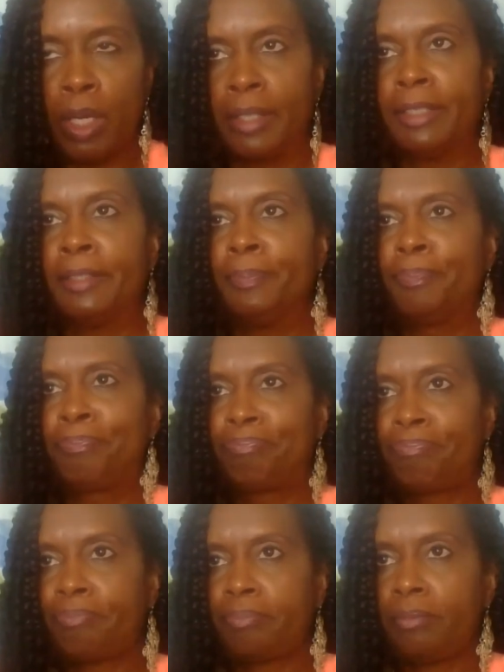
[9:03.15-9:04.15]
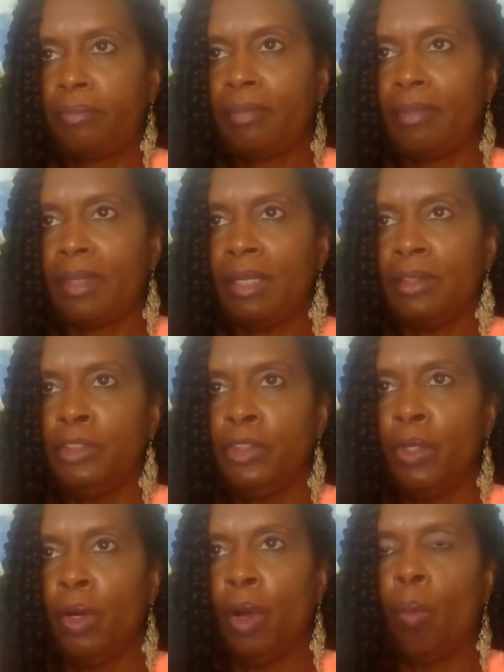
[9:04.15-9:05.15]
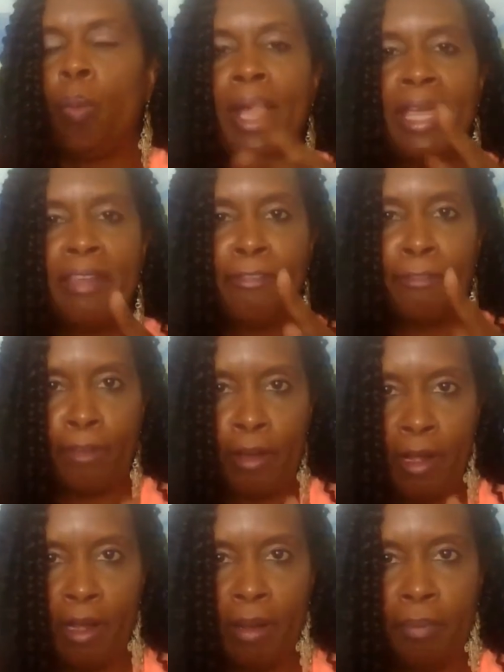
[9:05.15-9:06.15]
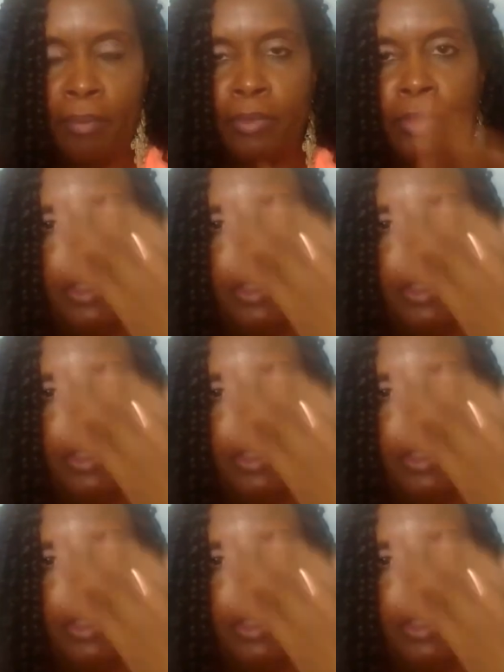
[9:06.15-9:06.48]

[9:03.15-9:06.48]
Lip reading: away from,